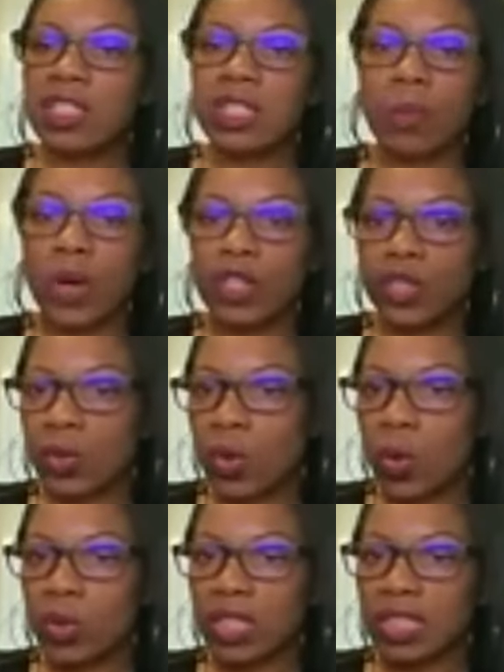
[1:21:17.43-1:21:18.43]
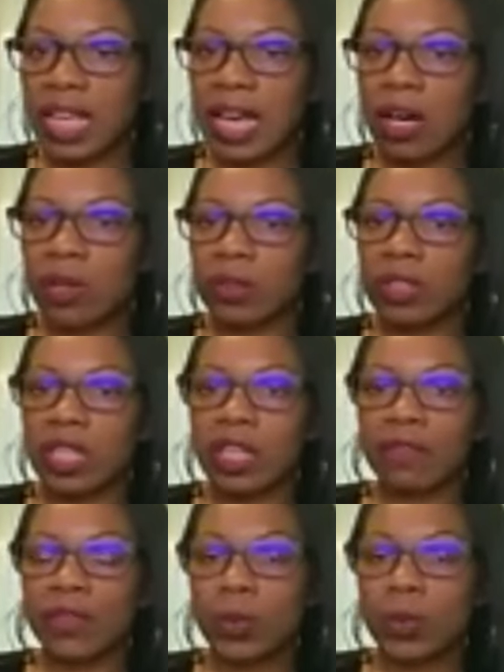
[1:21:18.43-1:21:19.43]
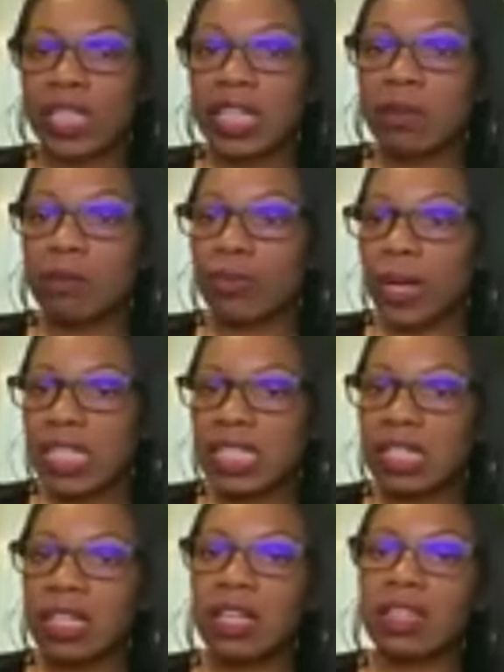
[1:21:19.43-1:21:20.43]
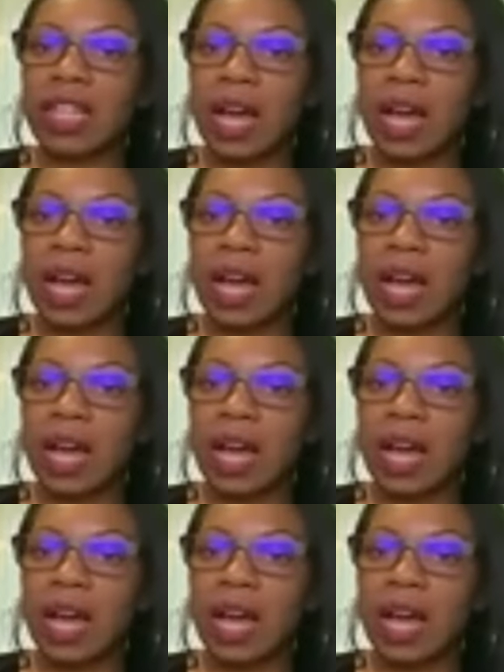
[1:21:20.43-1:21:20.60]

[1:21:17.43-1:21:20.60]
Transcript: So once you hold it down, if you keep pressing it,